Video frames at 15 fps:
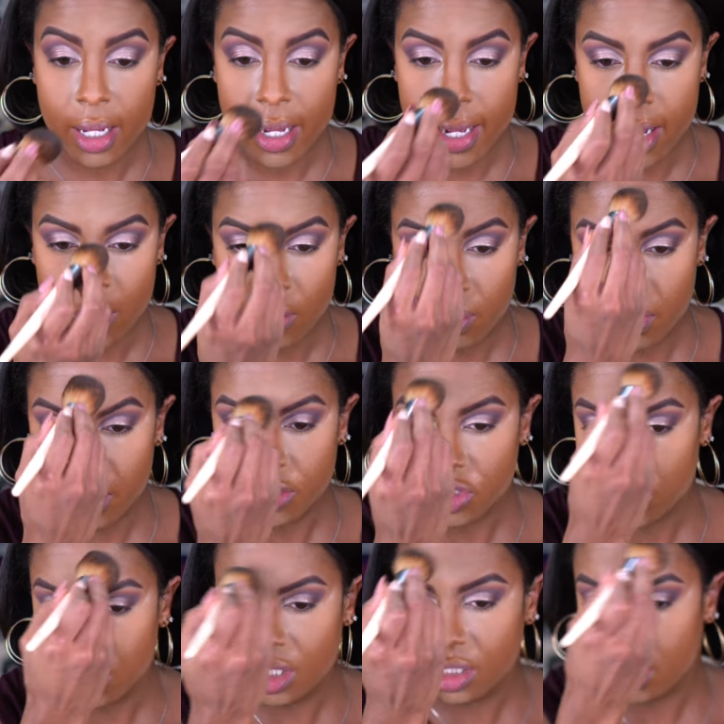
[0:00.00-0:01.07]
how
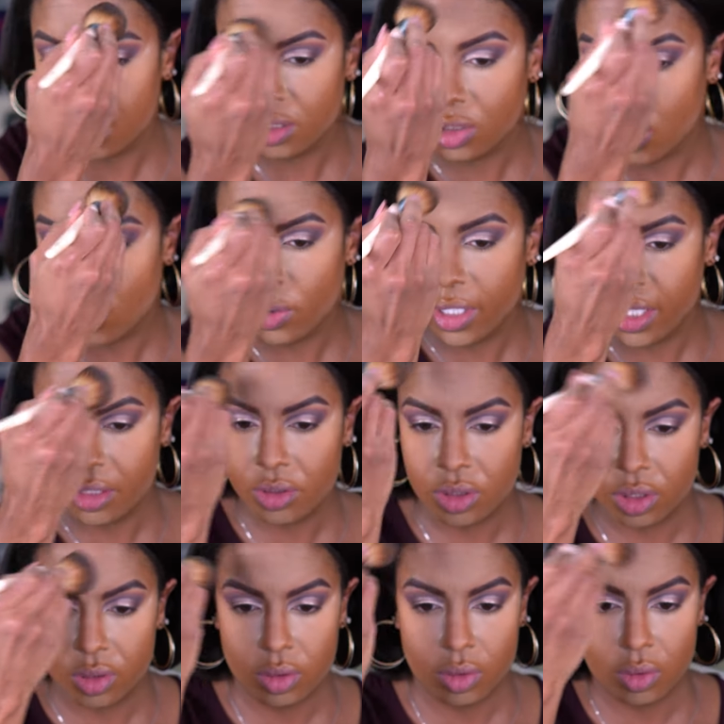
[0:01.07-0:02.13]
much this is going
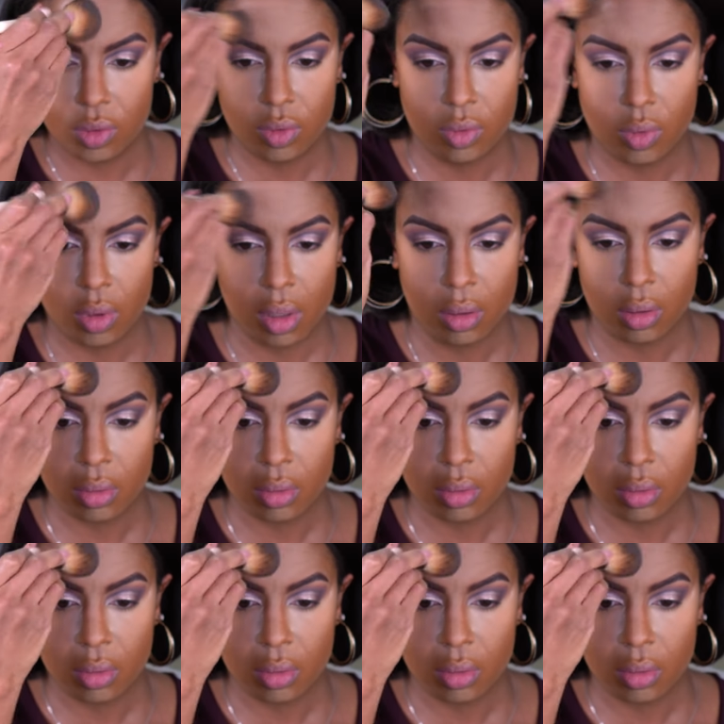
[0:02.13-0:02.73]
to,